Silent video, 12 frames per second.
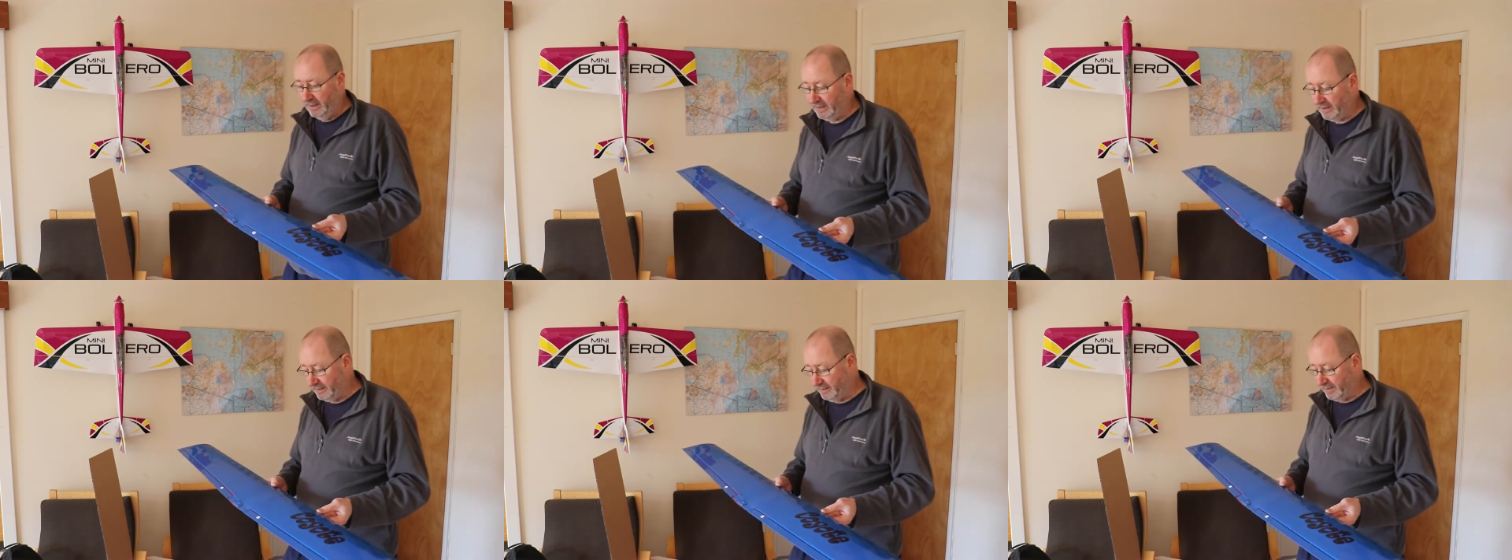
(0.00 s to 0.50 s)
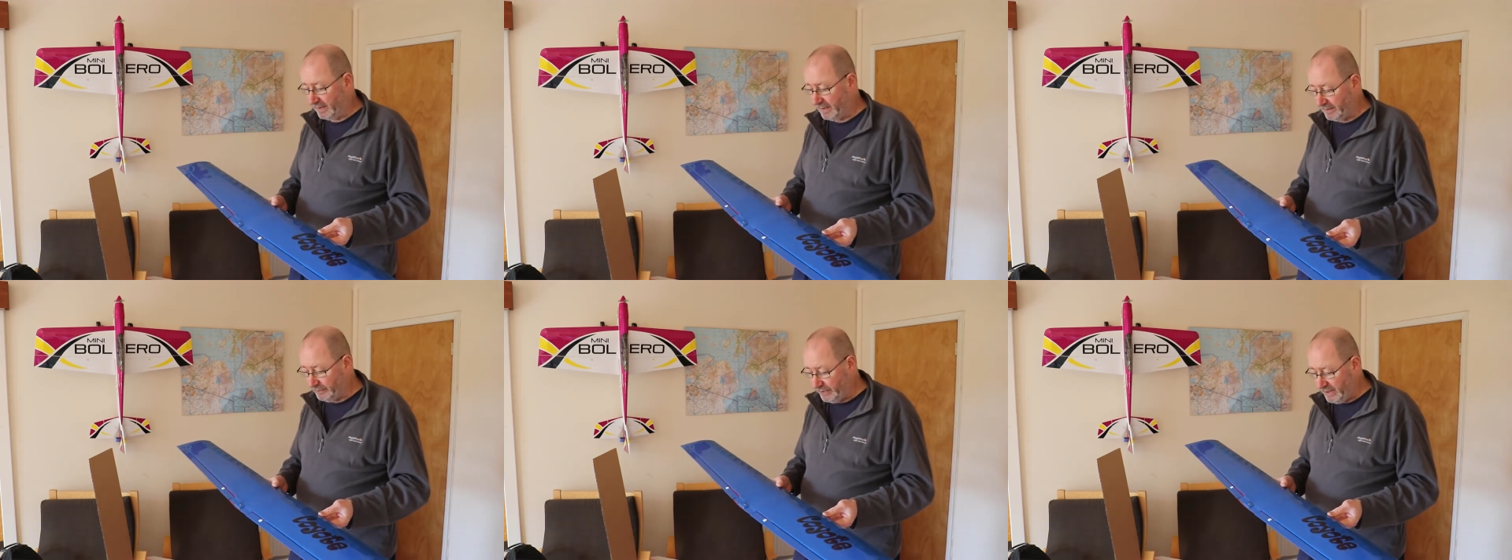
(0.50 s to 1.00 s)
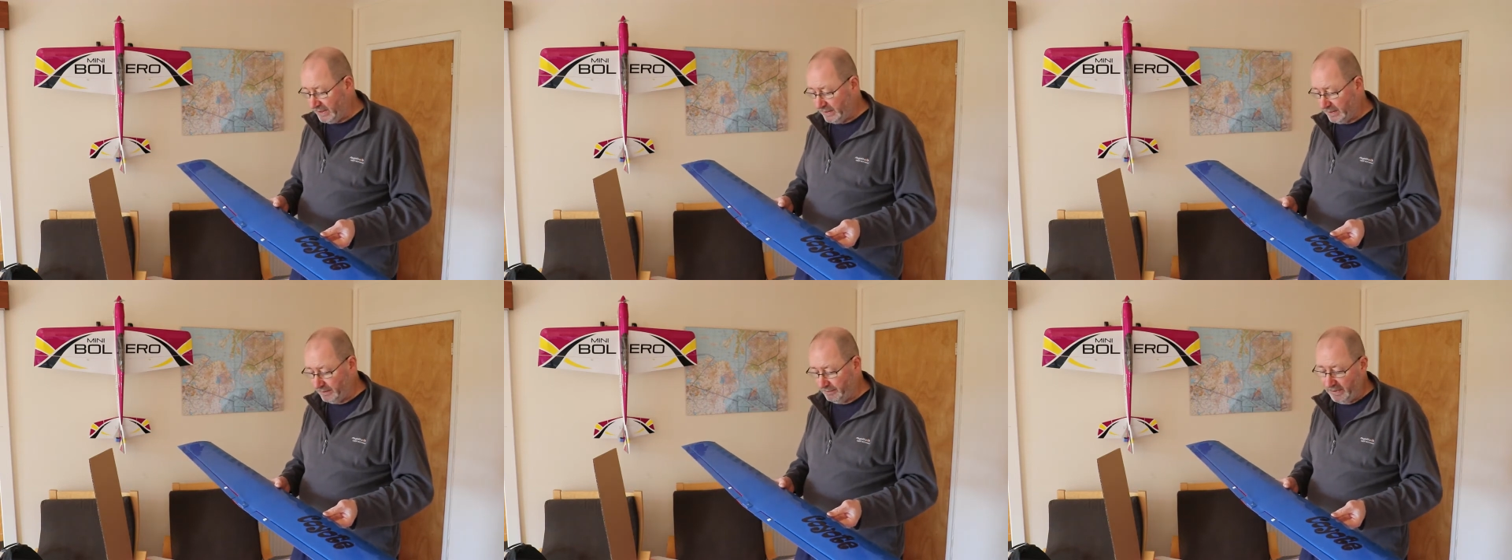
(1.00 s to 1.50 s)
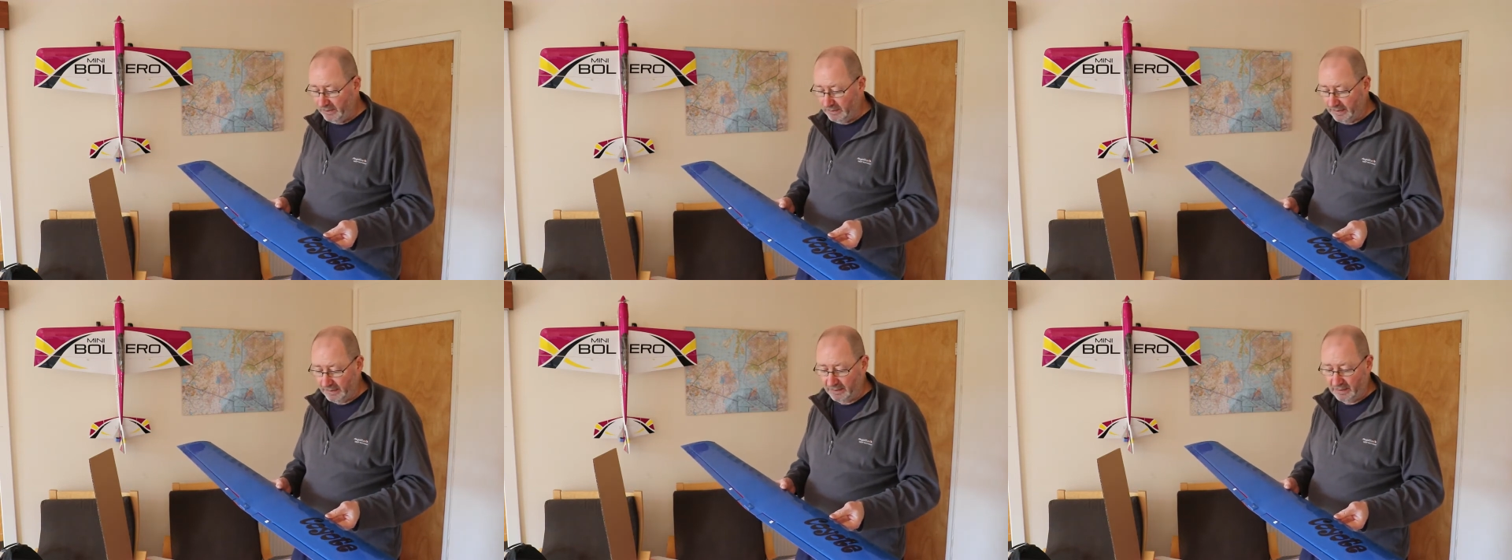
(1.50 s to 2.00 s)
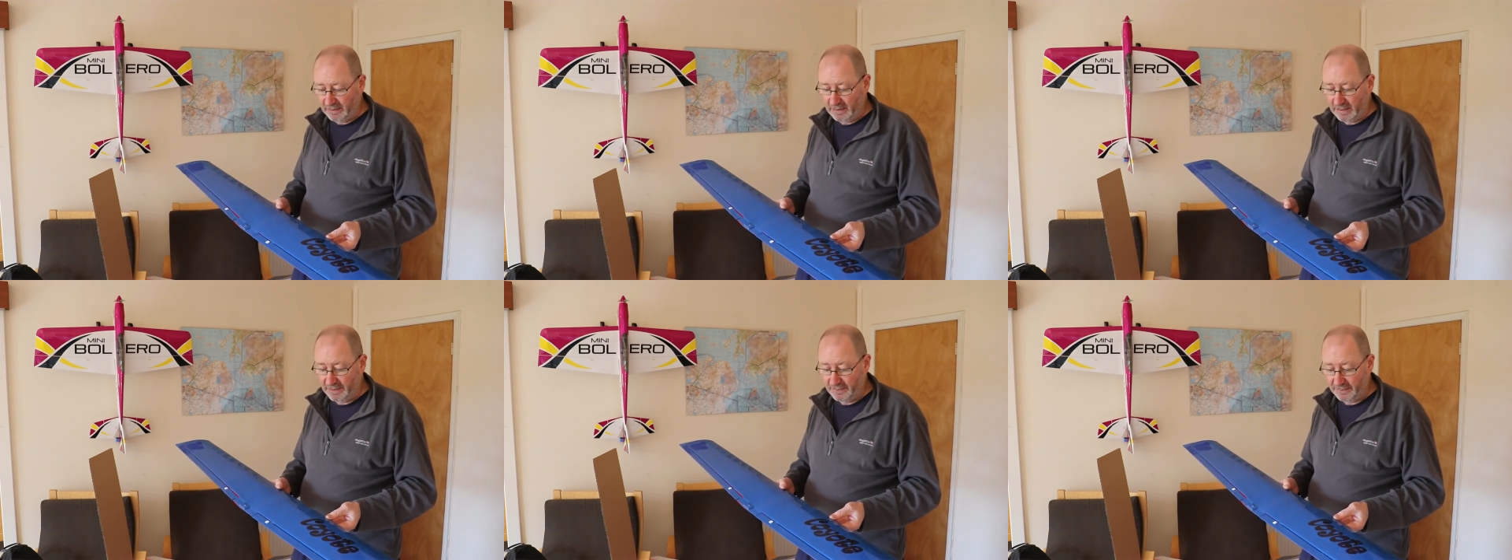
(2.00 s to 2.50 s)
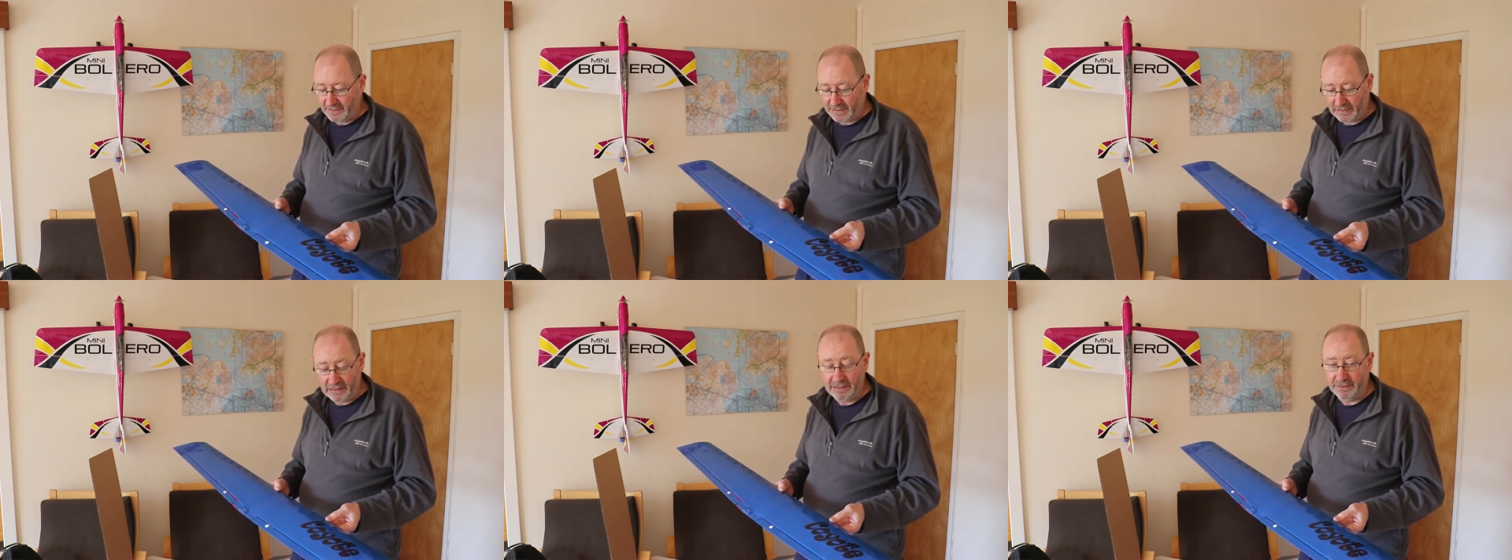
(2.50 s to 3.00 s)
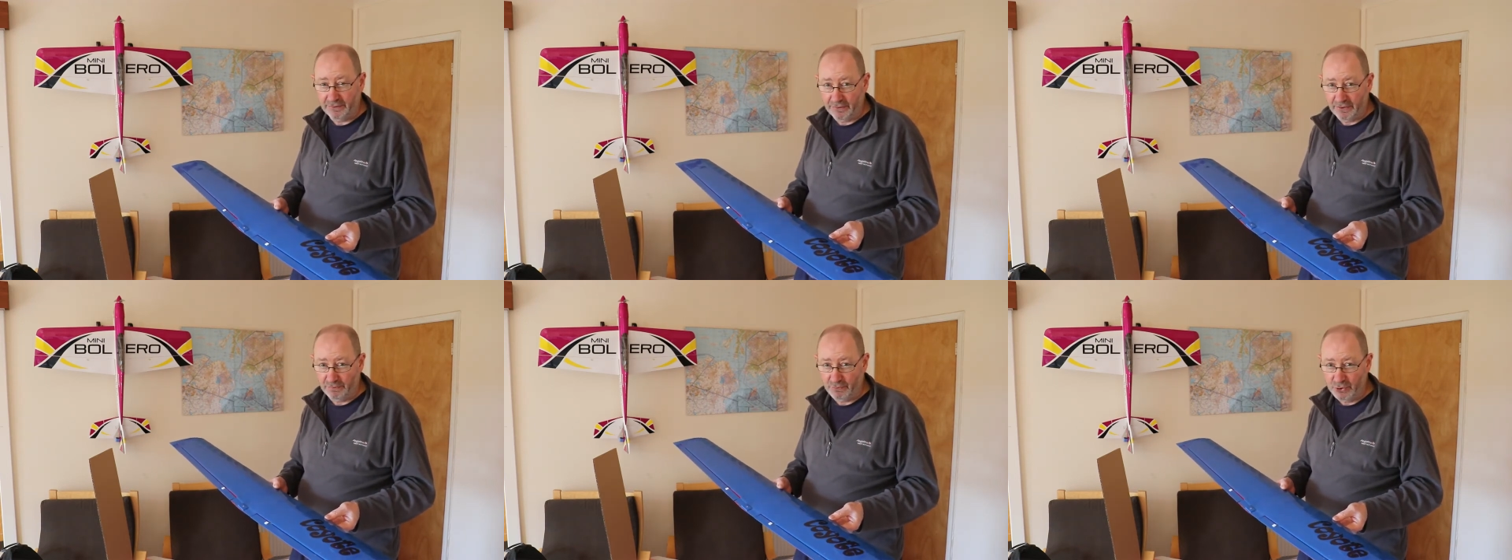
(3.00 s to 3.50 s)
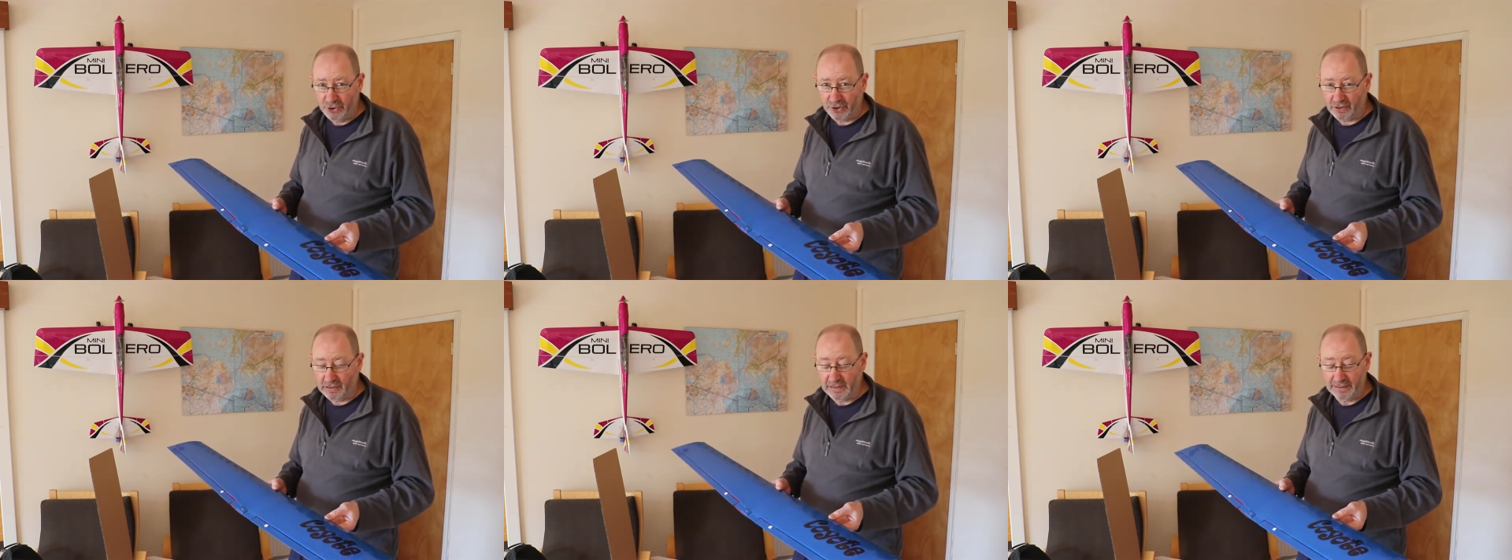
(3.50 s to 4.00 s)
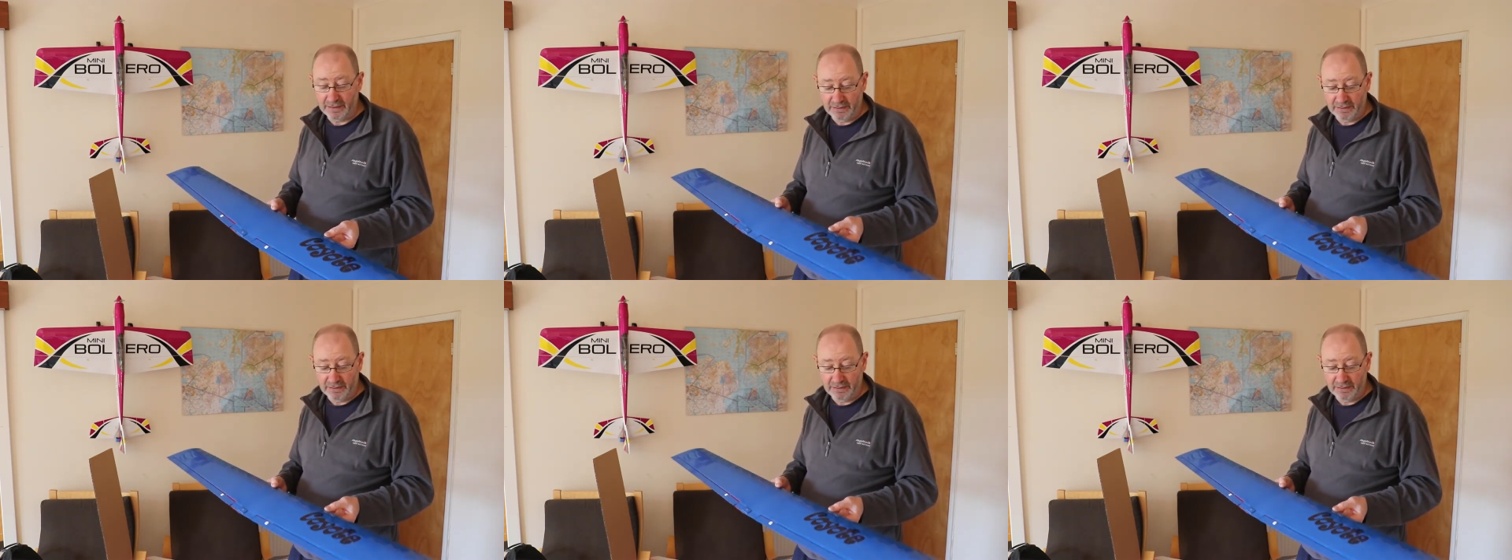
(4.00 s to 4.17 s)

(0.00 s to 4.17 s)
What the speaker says: The Coyote, you can build it either as a glider or a motor glider.